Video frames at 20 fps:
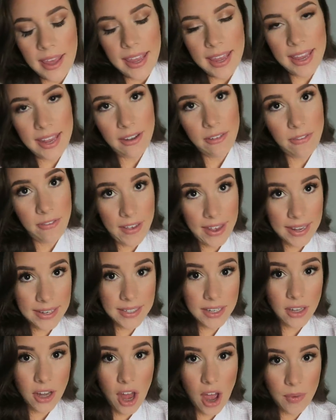it
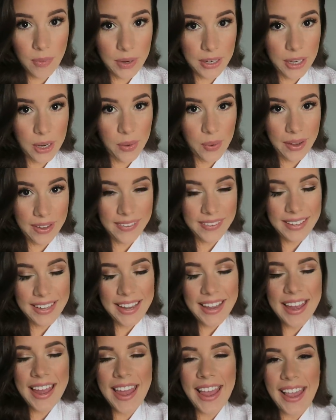fades a lot really
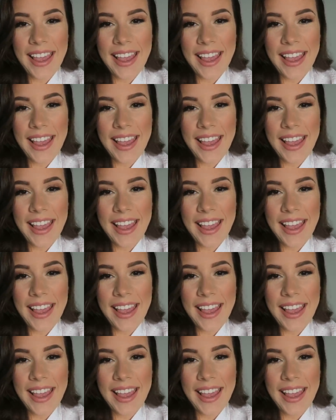quickly,